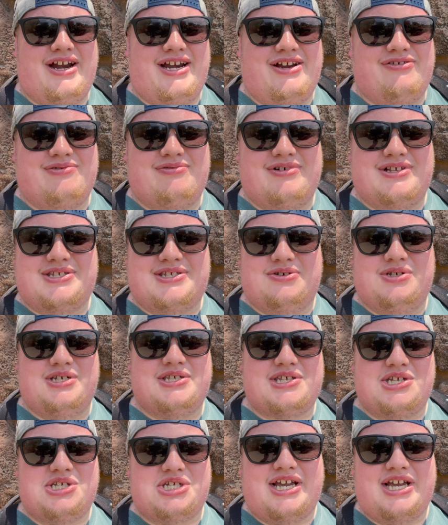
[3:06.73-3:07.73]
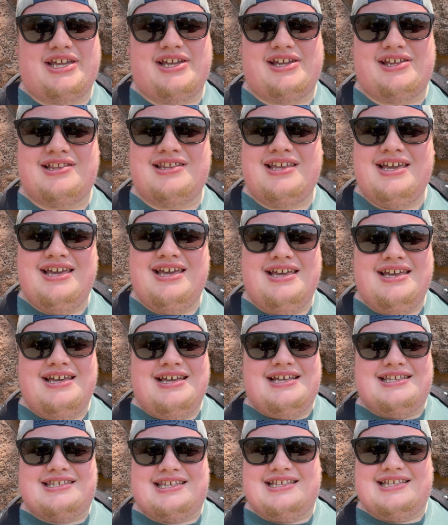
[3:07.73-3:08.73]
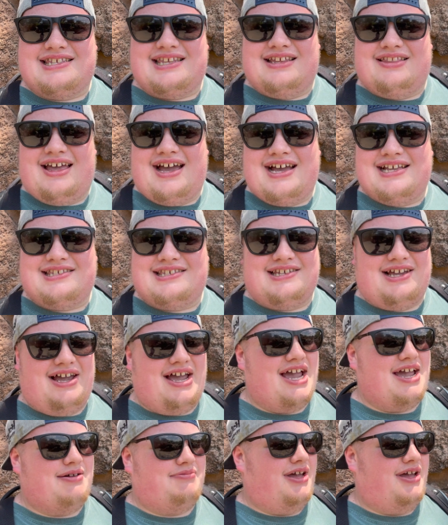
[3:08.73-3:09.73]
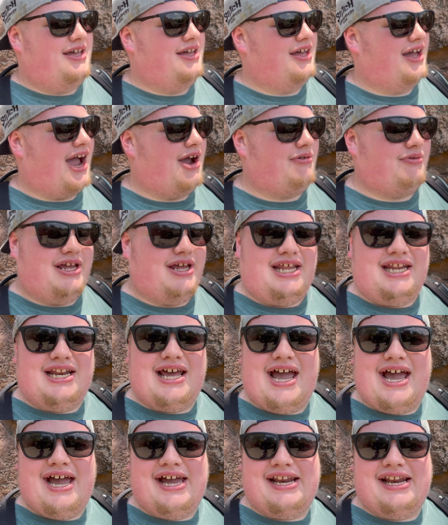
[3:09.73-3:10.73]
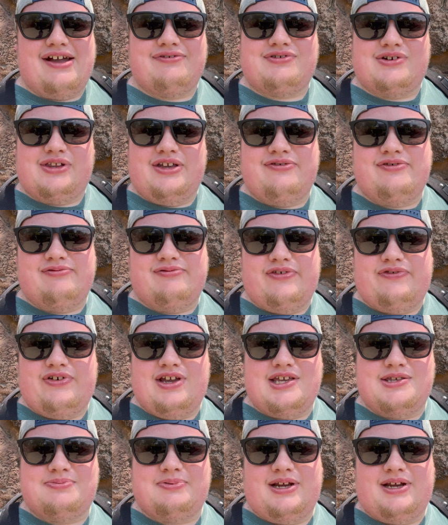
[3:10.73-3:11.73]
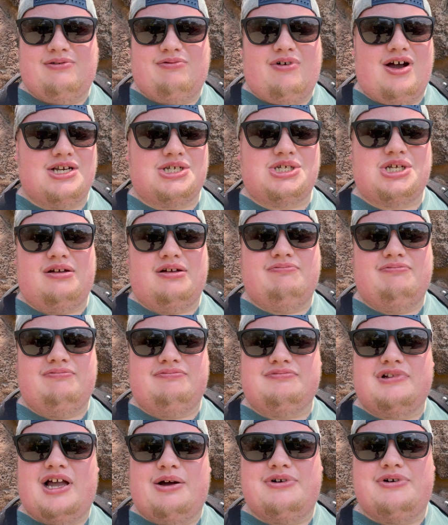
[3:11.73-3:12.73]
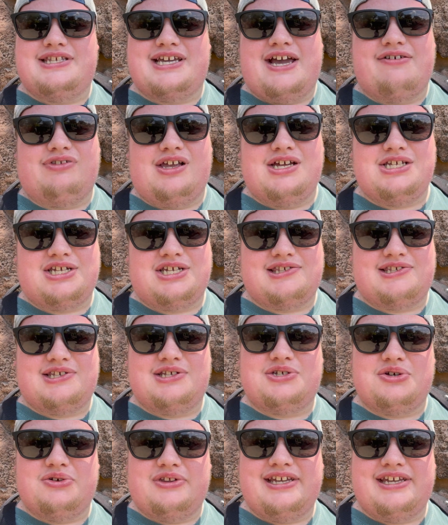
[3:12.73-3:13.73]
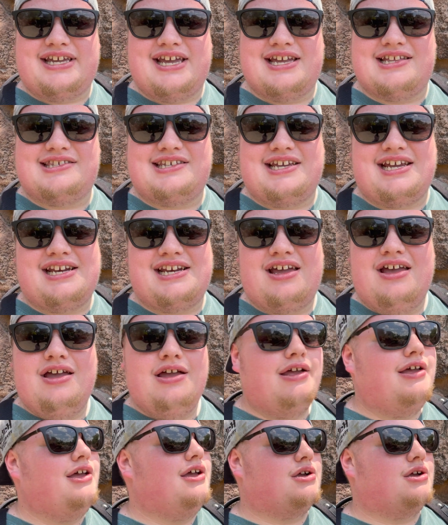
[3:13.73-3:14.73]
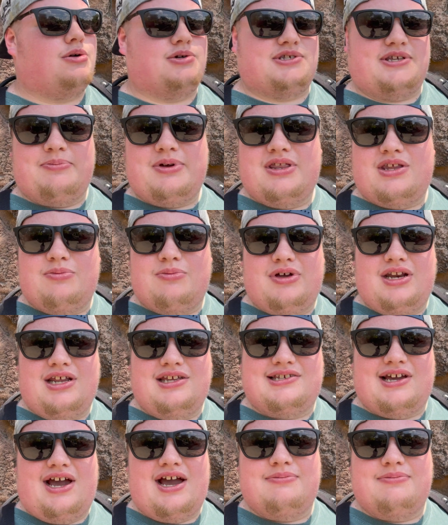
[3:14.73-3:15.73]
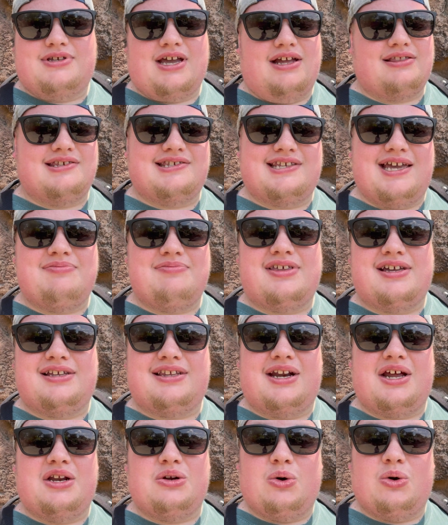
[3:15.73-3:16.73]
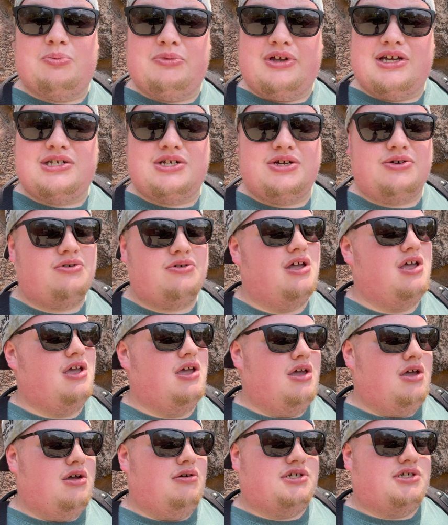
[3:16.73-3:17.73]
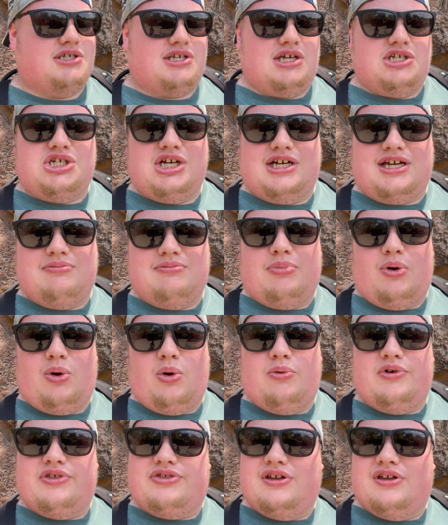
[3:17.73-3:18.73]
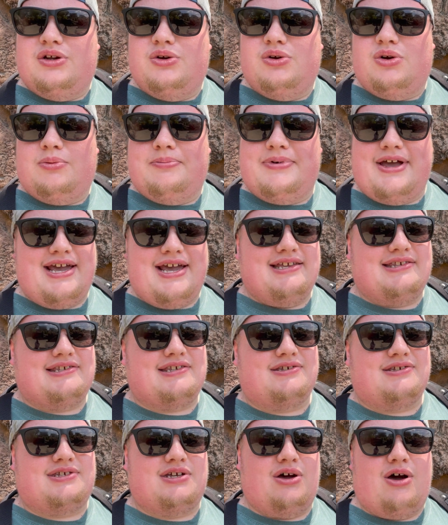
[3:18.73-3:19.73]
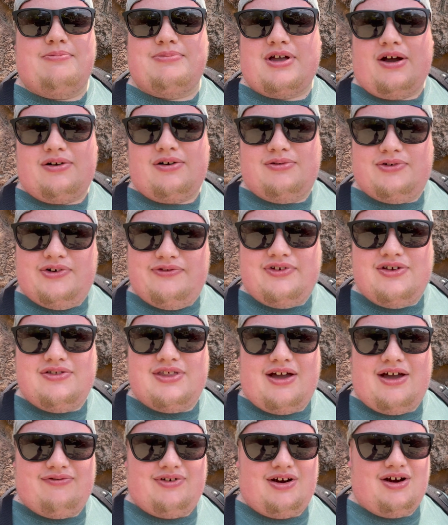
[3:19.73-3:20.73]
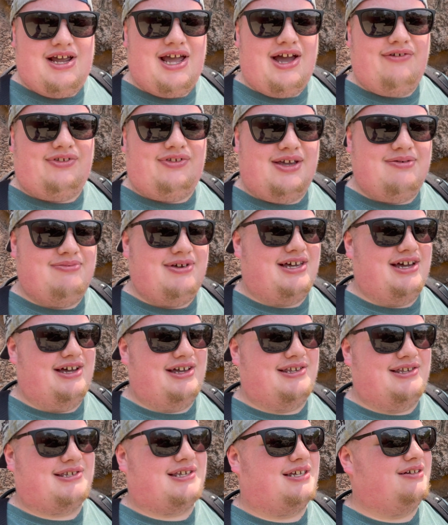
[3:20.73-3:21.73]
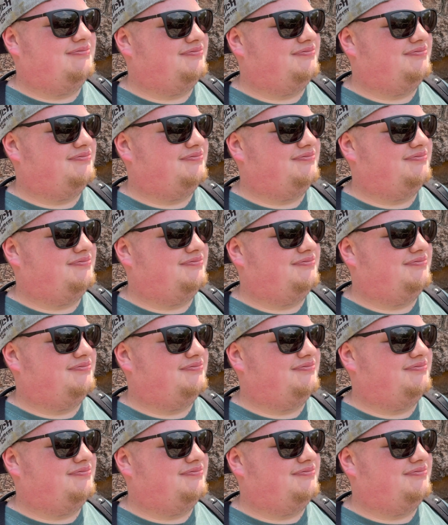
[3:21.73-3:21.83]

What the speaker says: everyone, so just to check in, since the last time I went and had, after leaving Rafiki's Planet Watch, I went to have lunch at Satuli Canteen. Of course, I've been there many times, got the same thing that I normally do, which is a chicken bowl with the noodle base. So I'm not gonna review that very heavily because